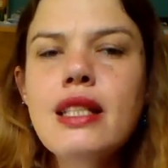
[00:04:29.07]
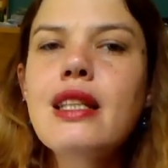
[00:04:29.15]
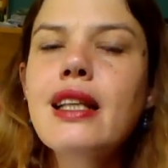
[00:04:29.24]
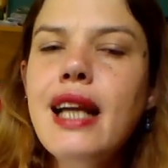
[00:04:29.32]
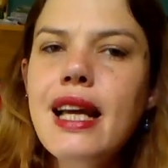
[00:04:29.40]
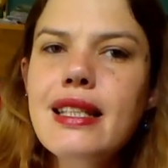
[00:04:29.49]
and the
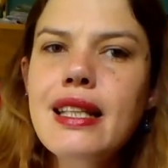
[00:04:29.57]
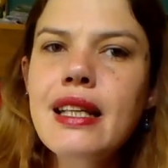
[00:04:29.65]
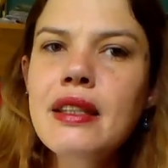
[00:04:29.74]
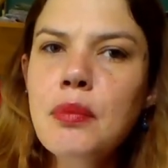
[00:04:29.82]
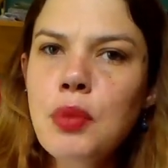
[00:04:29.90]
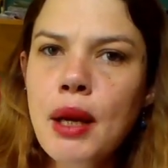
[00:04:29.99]
cutting
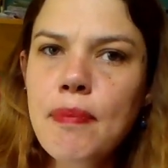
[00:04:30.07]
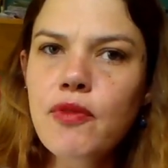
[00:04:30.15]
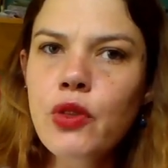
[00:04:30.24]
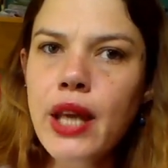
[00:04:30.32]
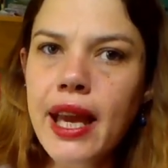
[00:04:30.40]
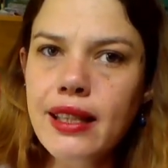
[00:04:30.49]
and the prep
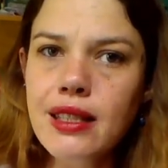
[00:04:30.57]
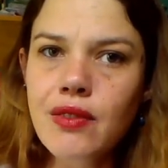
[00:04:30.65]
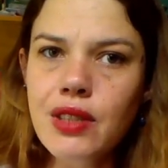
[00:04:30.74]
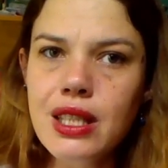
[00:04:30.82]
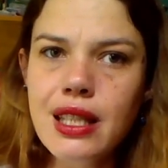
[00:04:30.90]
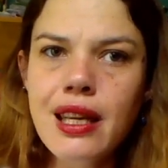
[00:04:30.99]
for the
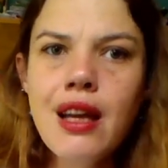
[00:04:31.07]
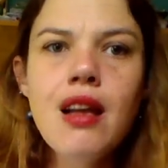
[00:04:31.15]
activity